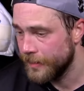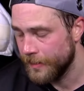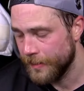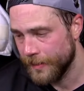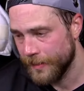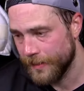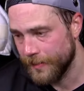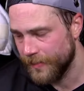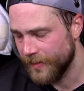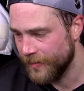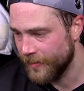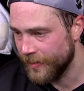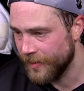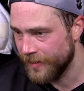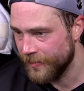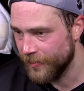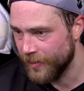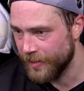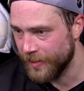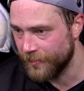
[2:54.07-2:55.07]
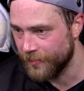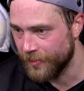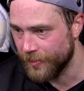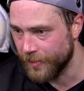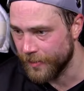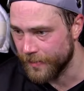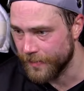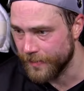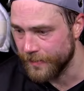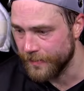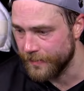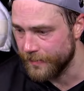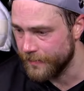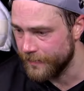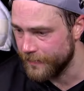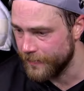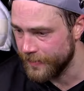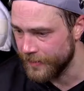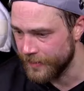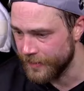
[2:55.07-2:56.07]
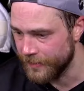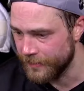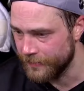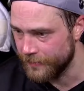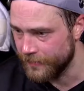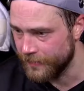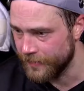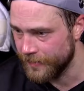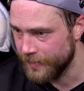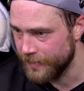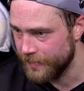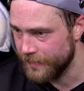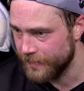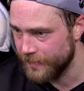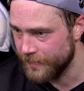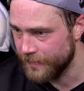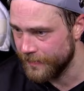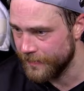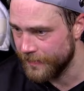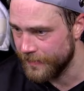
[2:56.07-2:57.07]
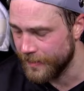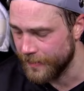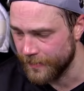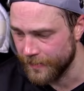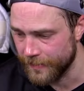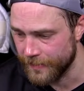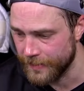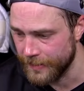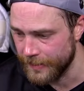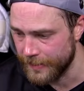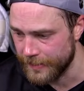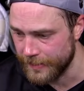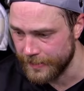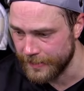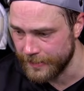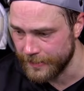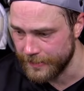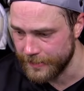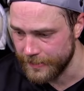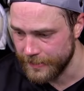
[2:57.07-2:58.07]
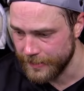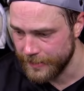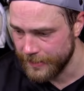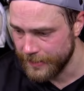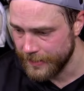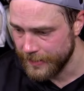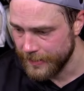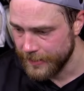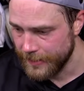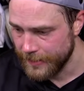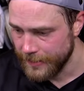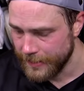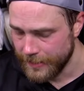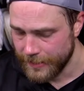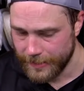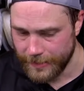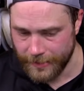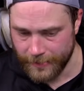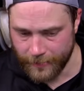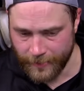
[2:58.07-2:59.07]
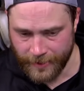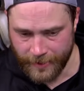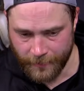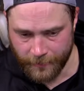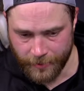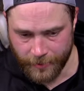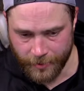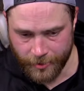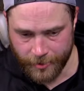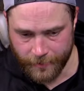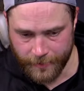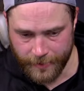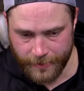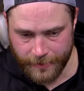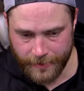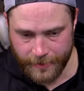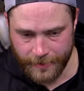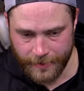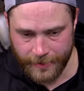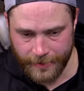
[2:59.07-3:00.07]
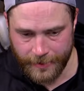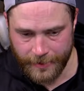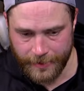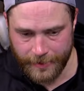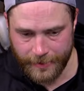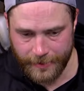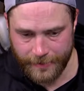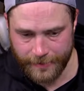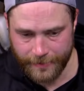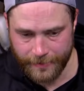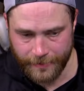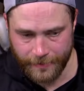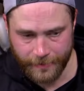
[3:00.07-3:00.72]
I mean, we need points, and we time of the season, and like we had a push, but it's a